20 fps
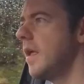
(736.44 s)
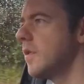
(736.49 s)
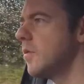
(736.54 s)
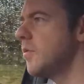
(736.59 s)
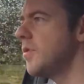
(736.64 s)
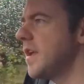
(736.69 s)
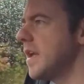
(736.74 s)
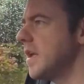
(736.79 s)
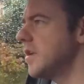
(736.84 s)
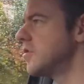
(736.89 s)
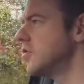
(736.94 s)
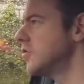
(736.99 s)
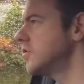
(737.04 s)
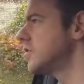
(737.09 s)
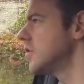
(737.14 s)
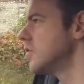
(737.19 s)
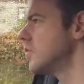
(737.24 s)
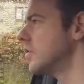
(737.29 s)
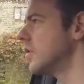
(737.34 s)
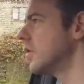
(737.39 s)
one thing it does
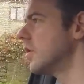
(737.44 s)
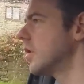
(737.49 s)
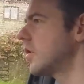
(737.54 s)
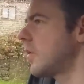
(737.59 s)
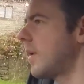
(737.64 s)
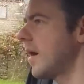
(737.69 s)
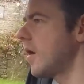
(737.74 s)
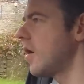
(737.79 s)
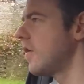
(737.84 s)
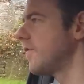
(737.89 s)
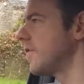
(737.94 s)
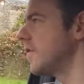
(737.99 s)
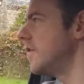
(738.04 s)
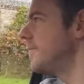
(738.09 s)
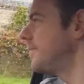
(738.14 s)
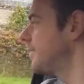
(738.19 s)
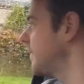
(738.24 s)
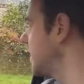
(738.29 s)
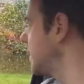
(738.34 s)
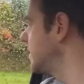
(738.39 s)
do though, quite often,
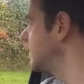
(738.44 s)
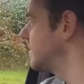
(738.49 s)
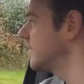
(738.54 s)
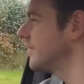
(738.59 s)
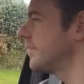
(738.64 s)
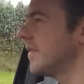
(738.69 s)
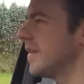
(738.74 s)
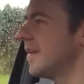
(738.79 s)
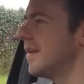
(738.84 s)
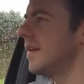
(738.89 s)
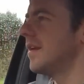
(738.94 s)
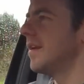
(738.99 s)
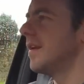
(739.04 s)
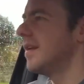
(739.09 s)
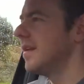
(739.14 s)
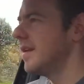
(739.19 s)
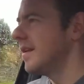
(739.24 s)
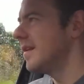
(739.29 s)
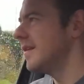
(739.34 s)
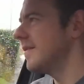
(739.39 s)
is
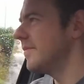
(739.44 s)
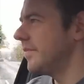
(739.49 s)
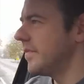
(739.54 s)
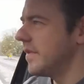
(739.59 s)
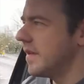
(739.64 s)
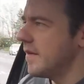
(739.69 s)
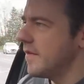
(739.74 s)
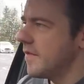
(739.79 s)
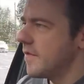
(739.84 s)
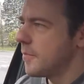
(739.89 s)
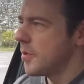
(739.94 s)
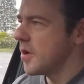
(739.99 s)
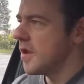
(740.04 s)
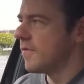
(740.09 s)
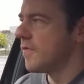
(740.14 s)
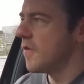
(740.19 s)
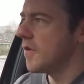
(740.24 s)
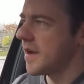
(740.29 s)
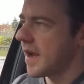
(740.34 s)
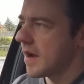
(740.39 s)
if you put your
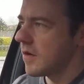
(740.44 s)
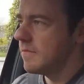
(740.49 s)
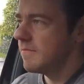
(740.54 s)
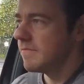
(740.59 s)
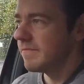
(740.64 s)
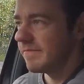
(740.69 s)
foot down,